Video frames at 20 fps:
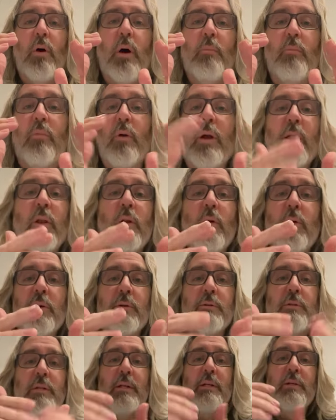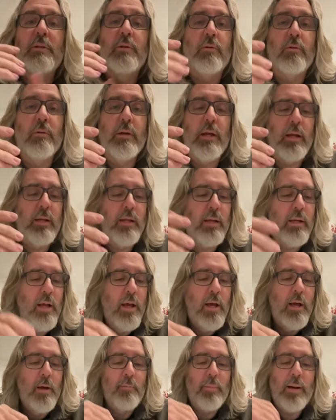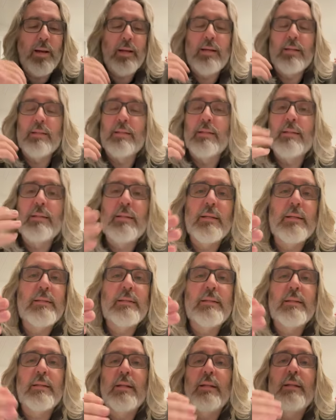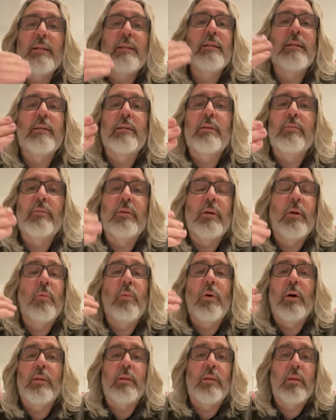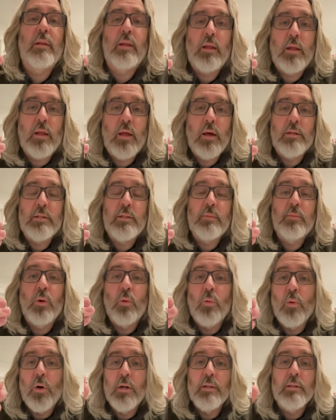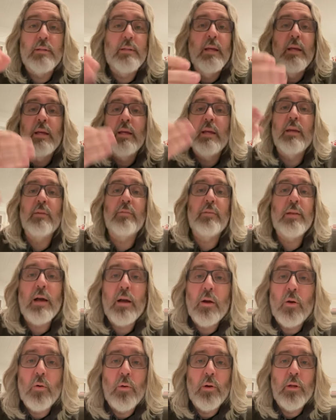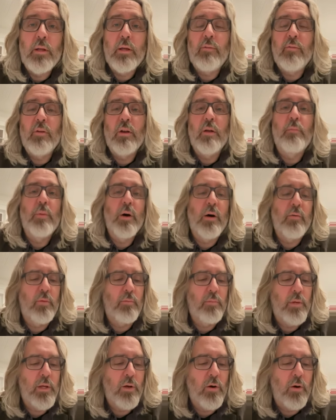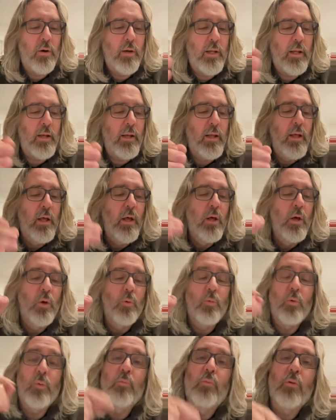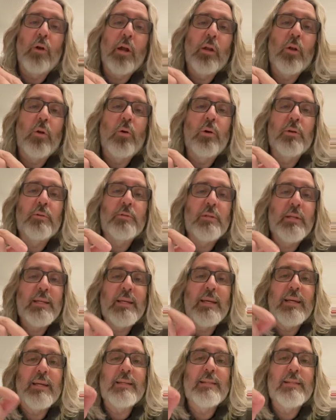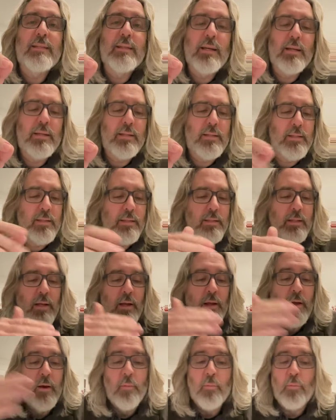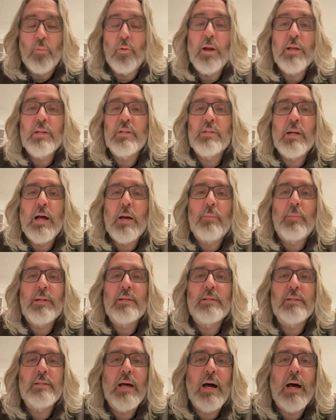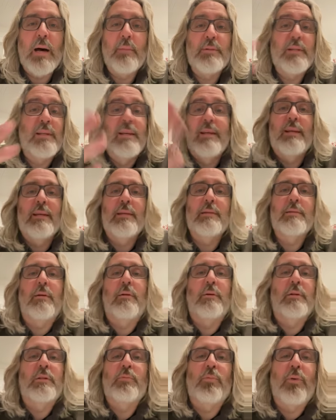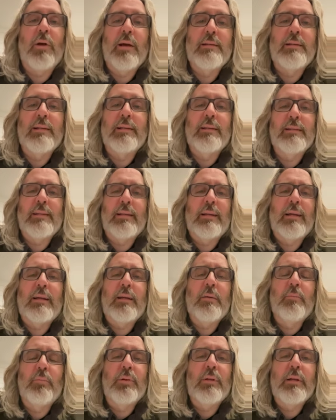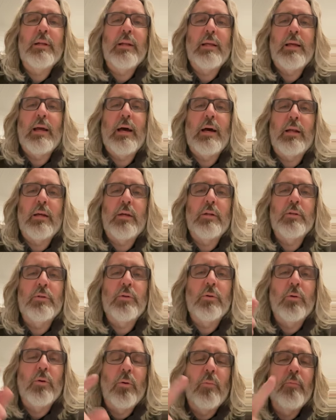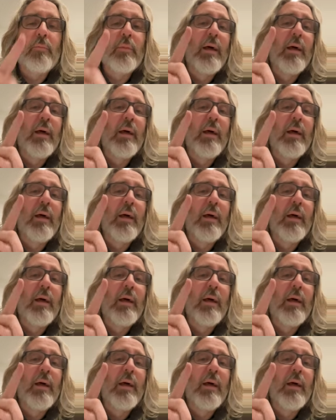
Brand loyalty is created by consistently delivering what the customer wants, if not going even above and beyond it. When brand loyalty exists, price shopping stops as long as pricing doesn't get completely out of control.